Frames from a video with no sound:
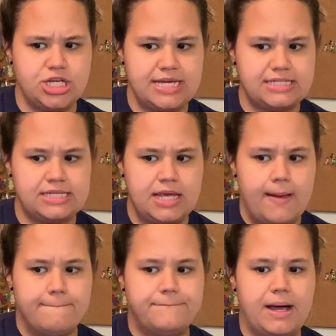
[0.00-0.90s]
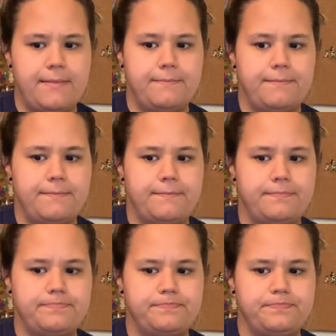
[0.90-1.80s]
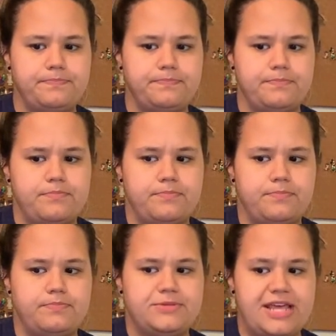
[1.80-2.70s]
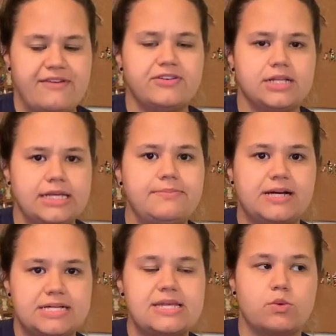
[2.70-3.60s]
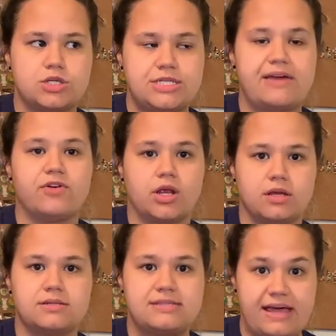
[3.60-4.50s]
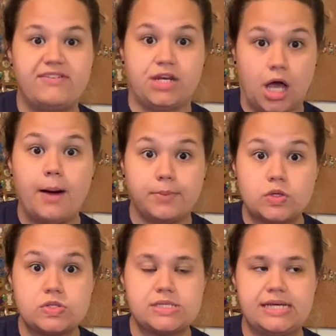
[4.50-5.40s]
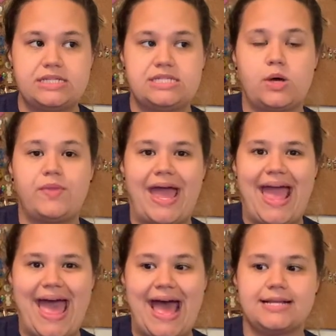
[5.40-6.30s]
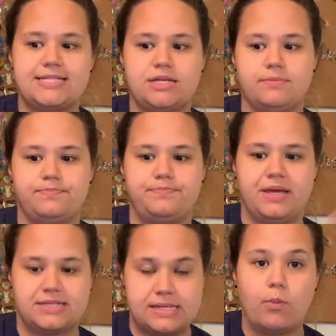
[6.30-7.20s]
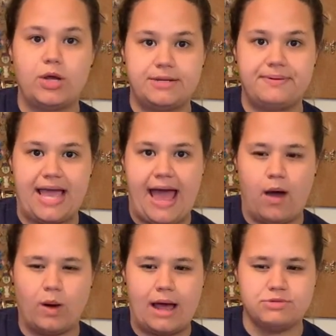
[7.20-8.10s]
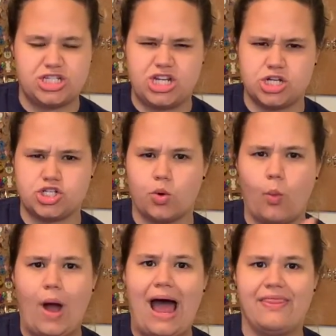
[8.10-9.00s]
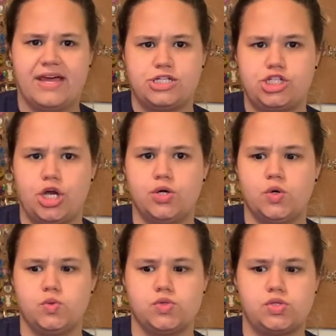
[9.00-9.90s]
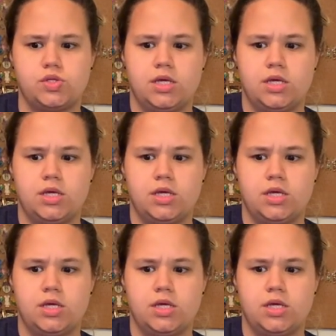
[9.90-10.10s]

it, but definitely because there were seven couples, and so they had to pick someone to be out. I'm just not sure why they chose